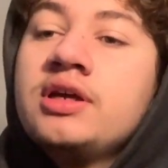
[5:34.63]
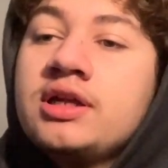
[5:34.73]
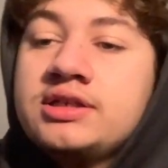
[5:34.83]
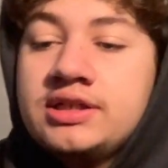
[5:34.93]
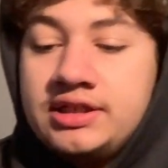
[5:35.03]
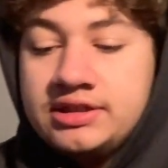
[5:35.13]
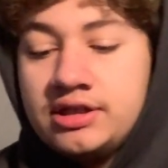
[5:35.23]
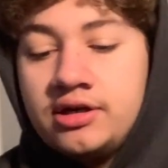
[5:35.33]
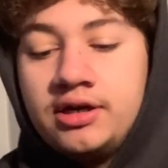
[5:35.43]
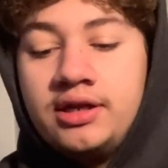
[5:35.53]
So these
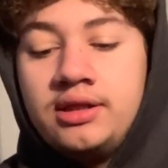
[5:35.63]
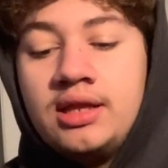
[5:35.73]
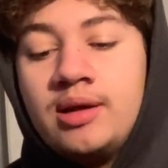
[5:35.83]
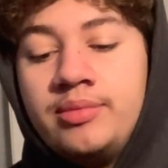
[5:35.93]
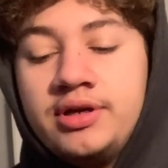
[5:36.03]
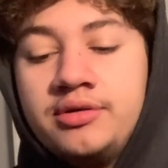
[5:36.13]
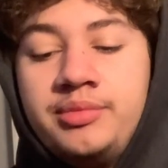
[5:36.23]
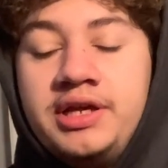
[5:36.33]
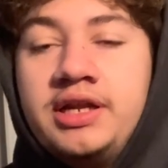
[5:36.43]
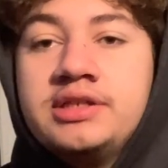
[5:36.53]
are a lot bigger
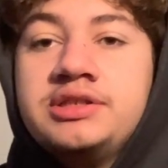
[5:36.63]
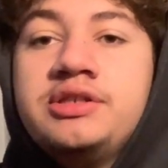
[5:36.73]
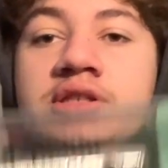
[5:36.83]
bait, as you can